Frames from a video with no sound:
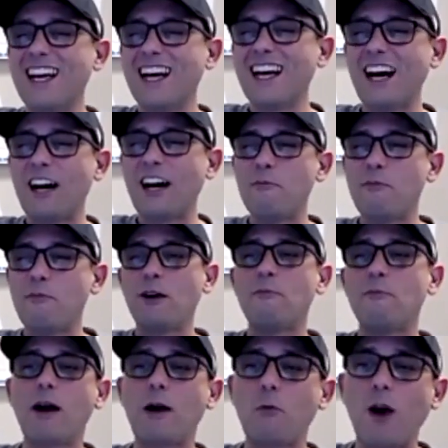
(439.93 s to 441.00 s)
Um, but
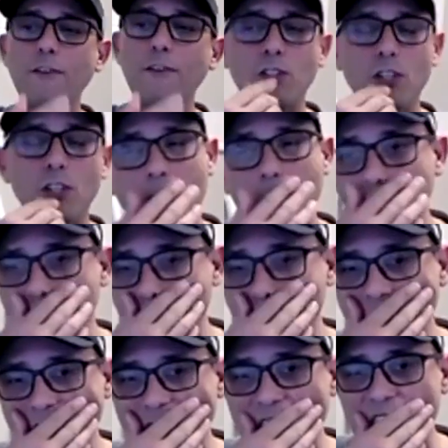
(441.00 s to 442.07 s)
my wife started her
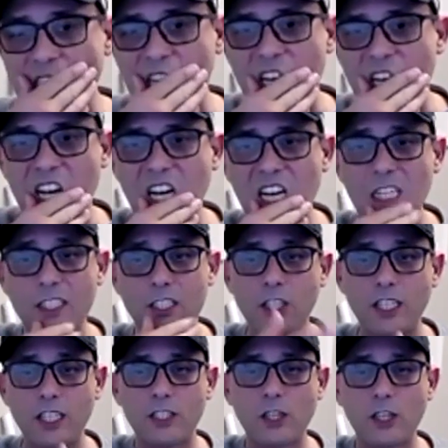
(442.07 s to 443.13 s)
business uh,
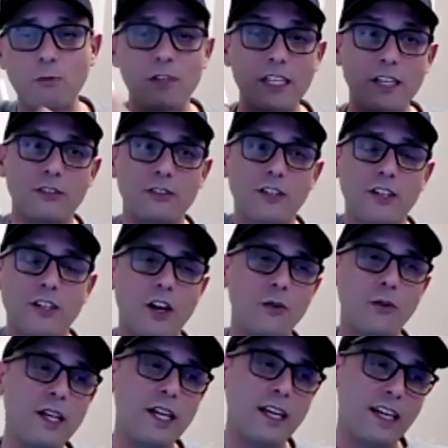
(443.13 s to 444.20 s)
just three years
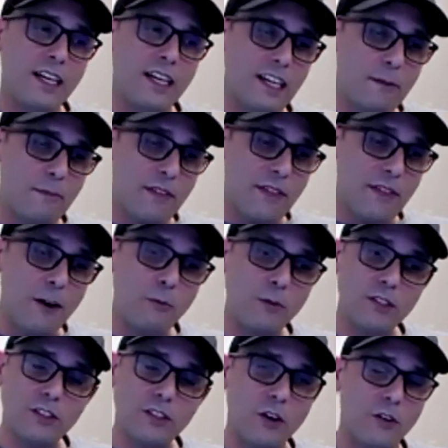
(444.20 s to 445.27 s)
ago, um, and that
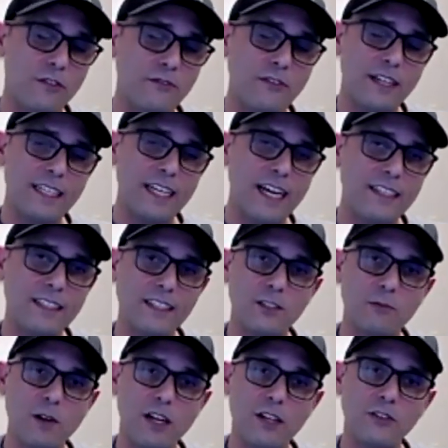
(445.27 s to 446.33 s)
one's going fantastic as
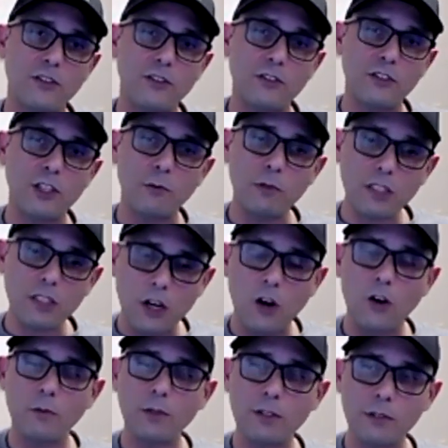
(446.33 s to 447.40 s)
well. So she was at
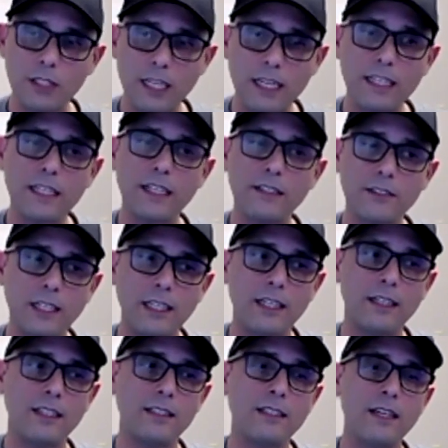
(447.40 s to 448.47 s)
home; she was taking care of the
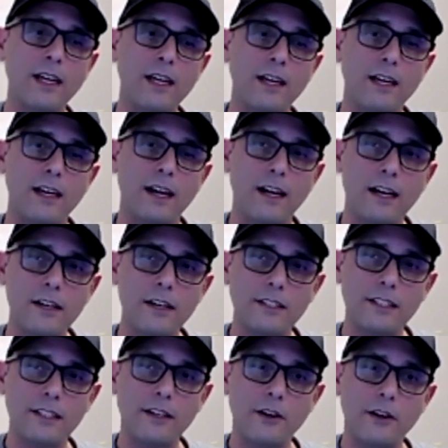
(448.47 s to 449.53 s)
kids. Uh,
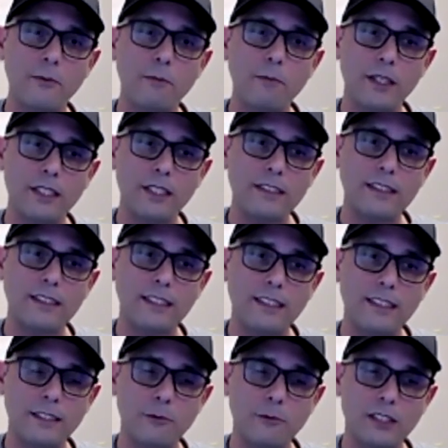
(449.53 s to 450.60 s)
you know, but uh,
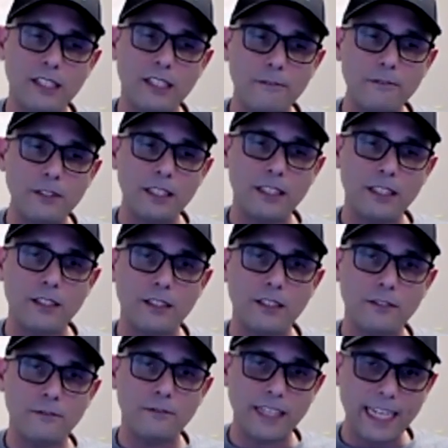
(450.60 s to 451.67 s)
there was definitely the
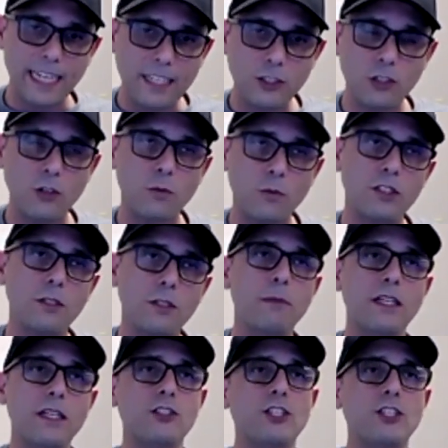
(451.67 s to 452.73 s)
the financial was the
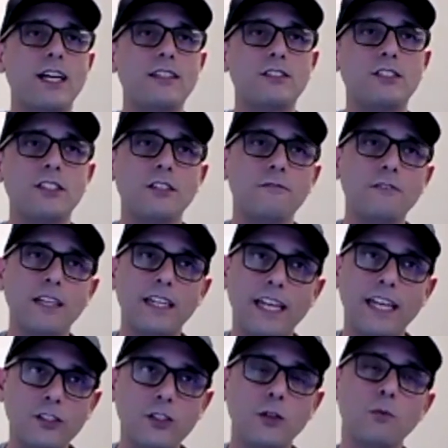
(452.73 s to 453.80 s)
biggest challenge, and the
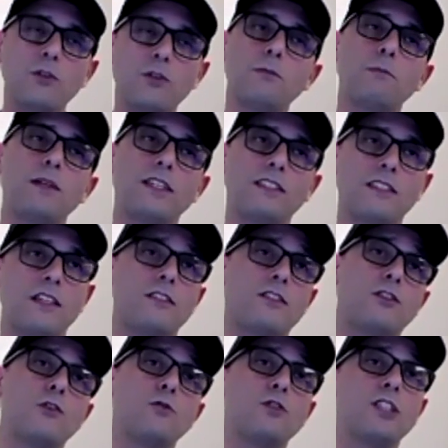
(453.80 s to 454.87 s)
financial was the biggest
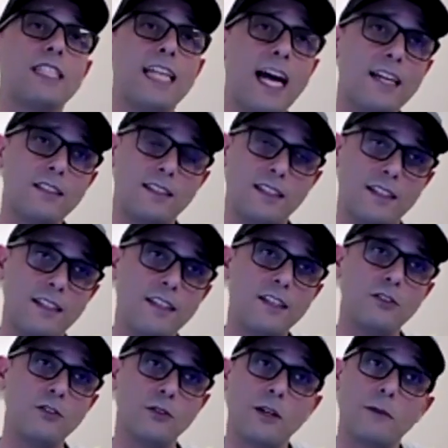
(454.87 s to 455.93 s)
excuse not to
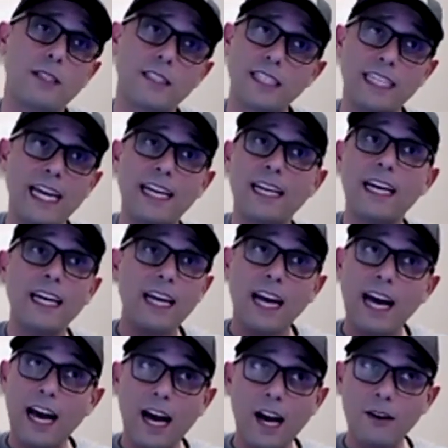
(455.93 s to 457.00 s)
do that because again,
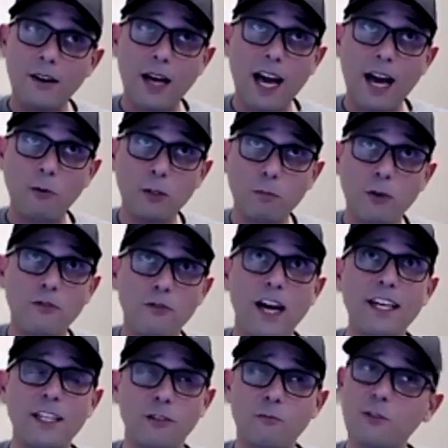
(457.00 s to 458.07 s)
I, I was
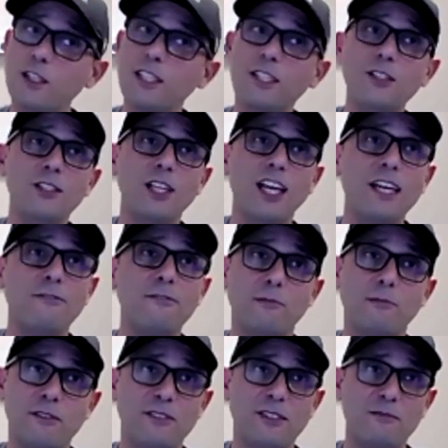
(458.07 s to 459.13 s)
providing a really good life for
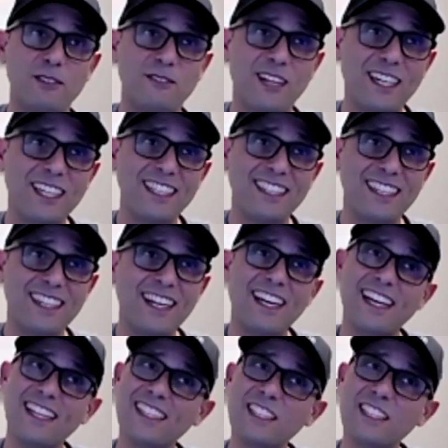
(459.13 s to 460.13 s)
my family, right? yeah.